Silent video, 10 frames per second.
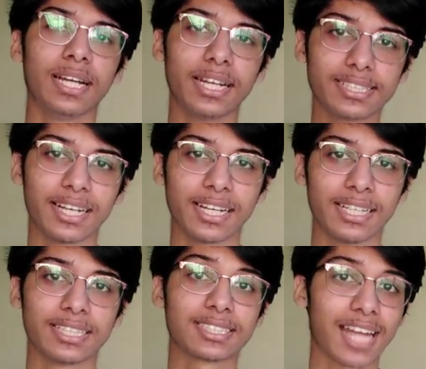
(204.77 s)

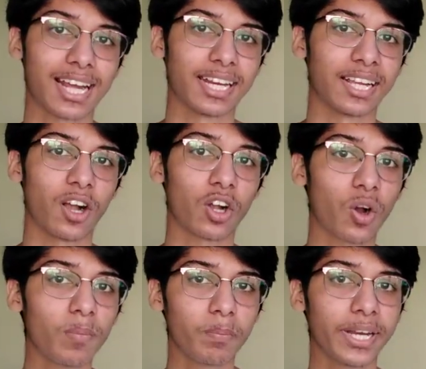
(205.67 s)
Recently, Starlink, a
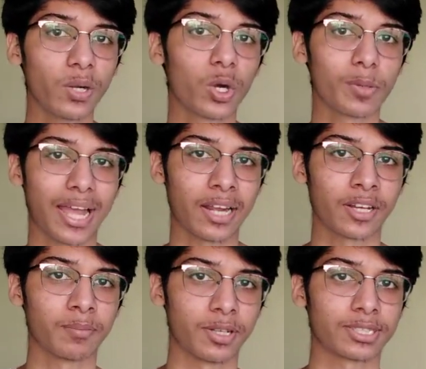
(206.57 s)
company owned by
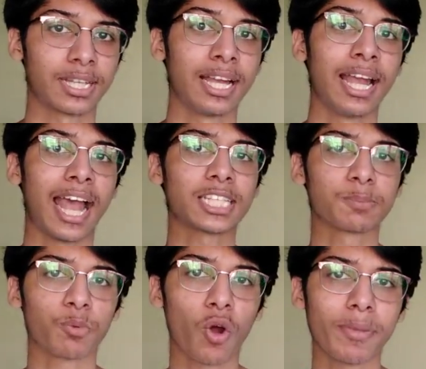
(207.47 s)
Elon Musk, has
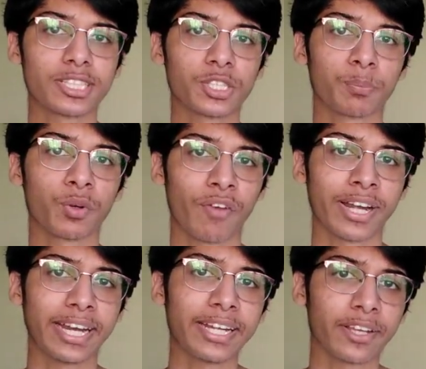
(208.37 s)
promised to
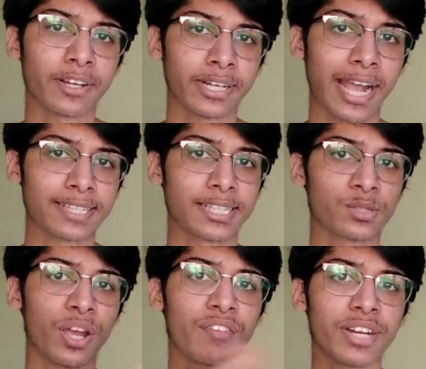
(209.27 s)
provide internet access
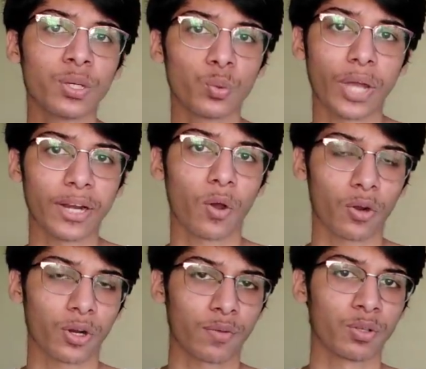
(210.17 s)
to every nook and
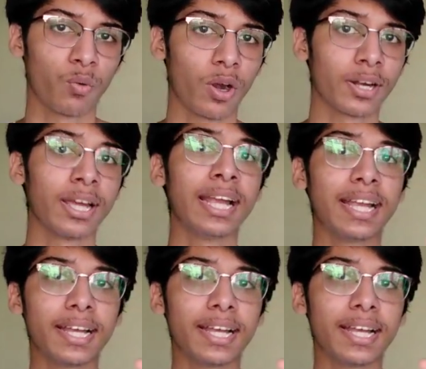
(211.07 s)
corner of the world